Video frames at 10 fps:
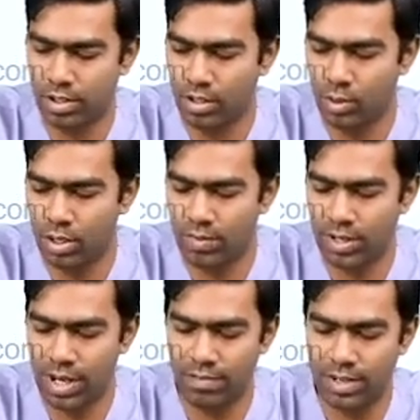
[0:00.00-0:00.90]
urine
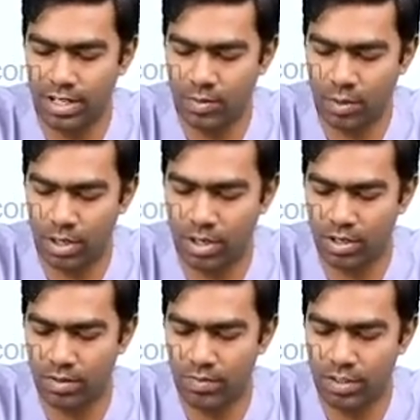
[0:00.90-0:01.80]
will have less water,
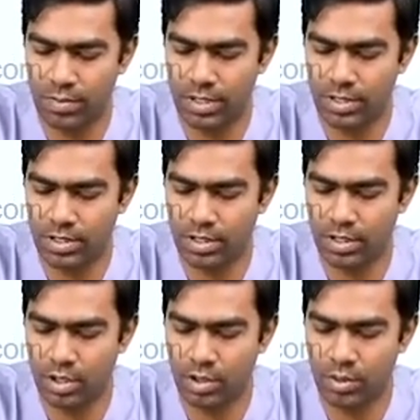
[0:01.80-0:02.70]
which means
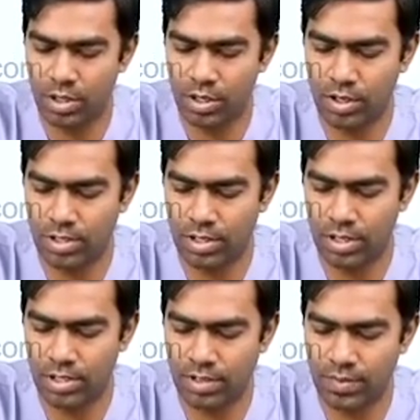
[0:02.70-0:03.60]
your urinary
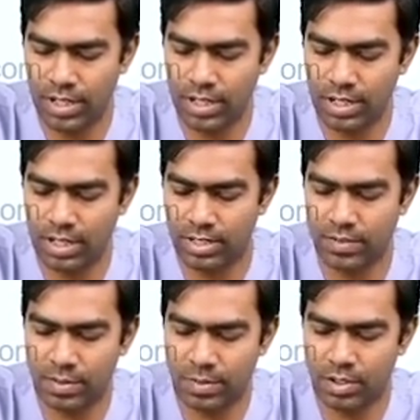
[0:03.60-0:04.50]
concentration will increase,
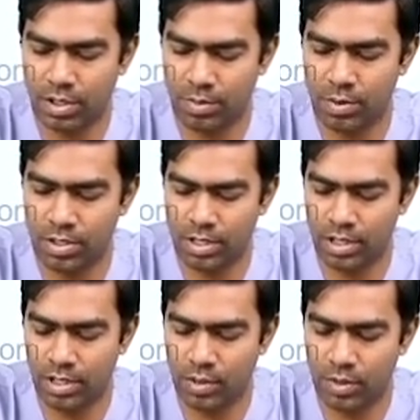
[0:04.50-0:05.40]
which means you are
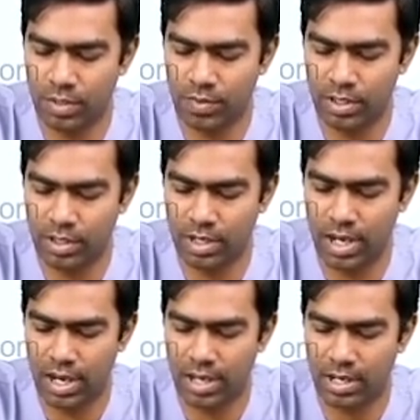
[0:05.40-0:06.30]
producing a urine with
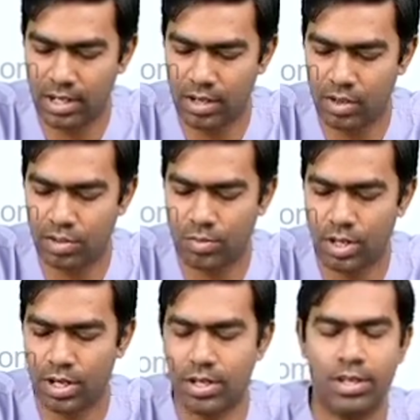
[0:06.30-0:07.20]
higher
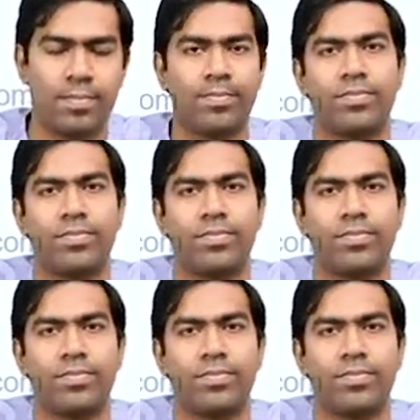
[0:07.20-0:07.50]
osmolarity.